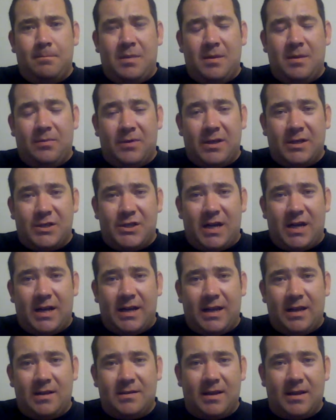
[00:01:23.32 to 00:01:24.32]
people getting shot
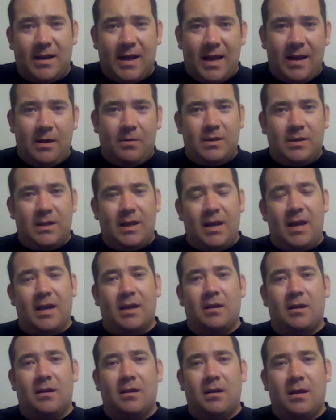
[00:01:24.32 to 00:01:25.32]
again, saying, "Hey, what the heck?
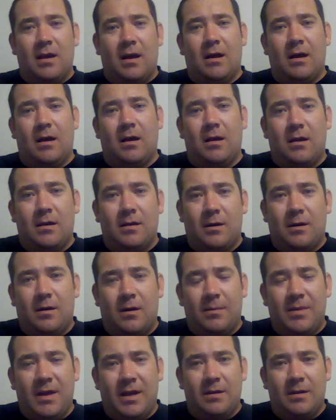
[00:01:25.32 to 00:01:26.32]

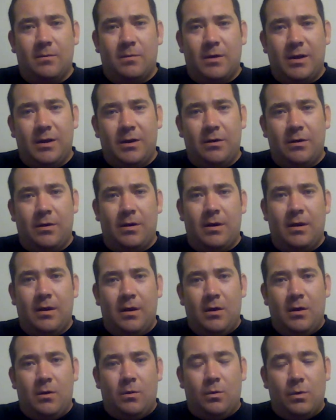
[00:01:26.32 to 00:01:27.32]
I'm hit. What are you doing?
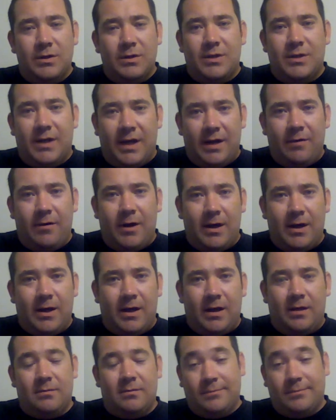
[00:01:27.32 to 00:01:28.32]
Where's your dead rag
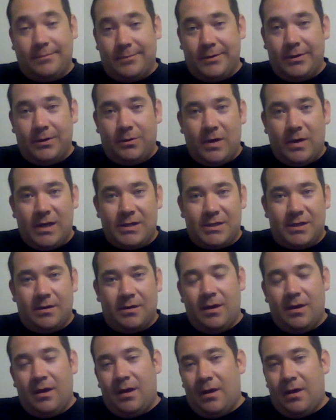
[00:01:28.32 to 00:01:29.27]
at?" Good question.